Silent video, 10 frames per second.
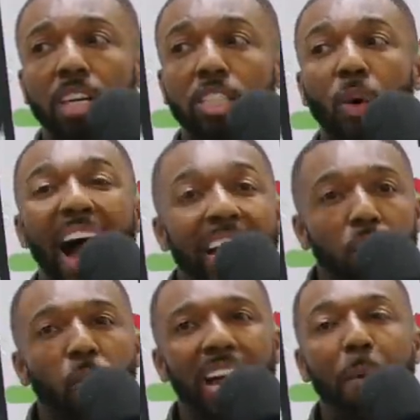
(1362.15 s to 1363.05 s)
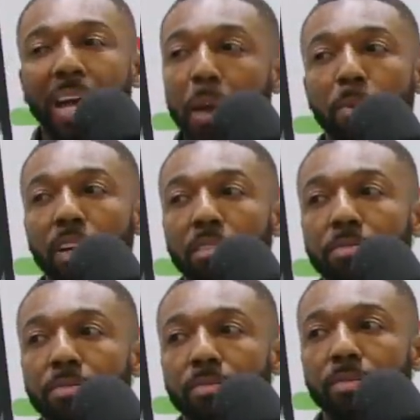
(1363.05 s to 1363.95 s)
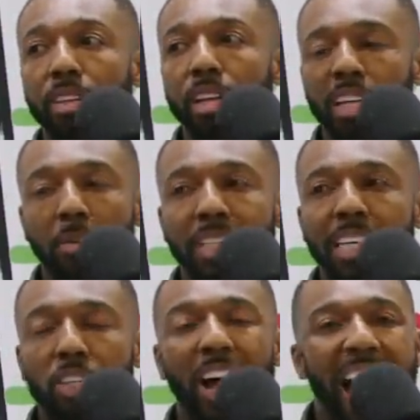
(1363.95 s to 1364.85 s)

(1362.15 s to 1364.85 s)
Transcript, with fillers: So wow. I know what I'm capable of. Mm-hmm. You know what I'm saying? So